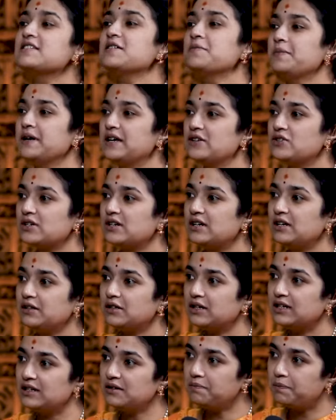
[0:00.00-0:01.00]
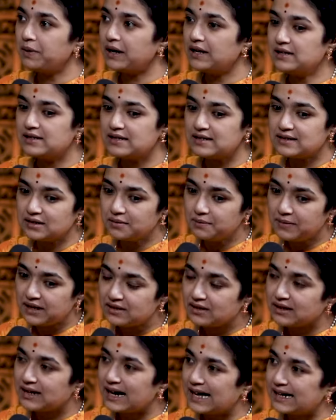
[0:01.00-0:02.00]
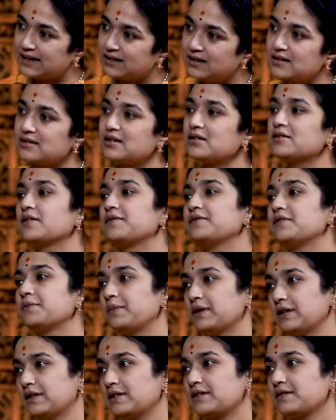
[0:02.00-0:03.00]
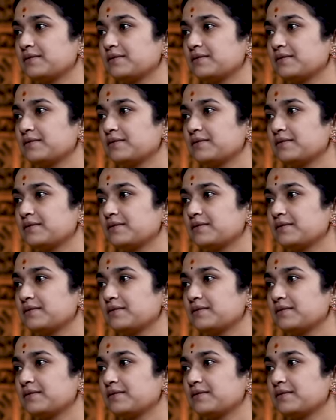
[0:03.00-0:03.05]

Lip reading: majorly in pulse. These are the major characteristics of the pulse.